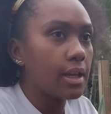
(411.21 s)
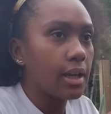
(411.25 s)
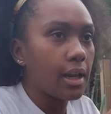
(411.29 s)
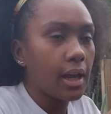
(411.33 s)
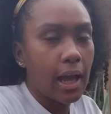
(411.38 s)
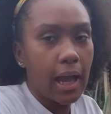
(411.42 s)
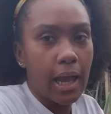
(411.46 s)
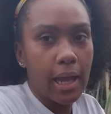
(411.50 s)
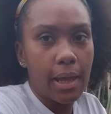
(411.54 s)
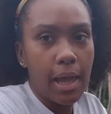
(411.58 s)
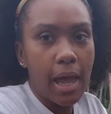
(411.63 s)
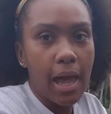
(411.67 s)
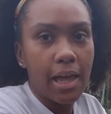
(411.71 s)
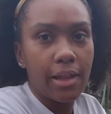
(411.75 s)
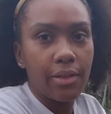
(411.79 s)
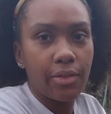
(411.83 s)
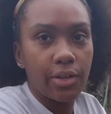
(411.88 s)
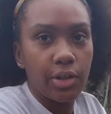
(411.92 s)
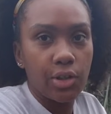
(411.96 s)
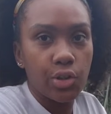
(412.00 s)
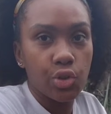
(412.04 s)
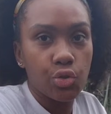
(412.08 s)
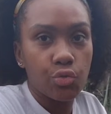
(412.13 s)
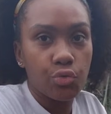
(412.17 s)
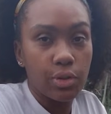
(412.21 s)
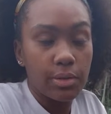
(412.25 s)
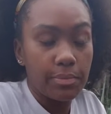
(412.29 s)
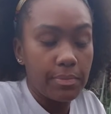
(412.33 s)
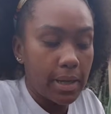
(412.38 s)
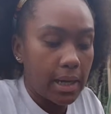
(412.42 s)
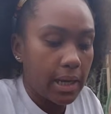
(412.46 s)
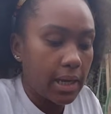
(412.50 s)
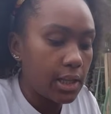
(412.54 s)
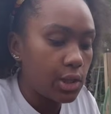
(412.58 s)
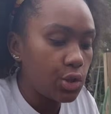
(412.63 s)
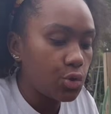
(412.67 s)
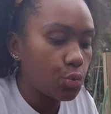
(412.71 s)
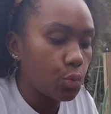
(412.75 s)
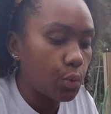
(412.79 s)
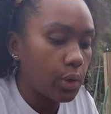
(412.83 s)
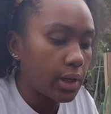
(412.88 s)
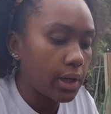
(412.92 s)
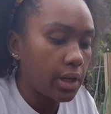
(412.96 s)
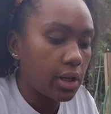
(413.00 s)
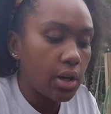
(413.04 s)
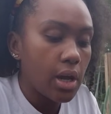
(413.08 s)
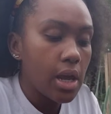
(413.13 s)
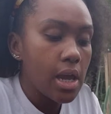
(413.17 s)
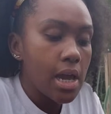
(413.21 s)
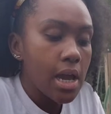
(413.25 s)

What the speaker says: I had these 3 beds where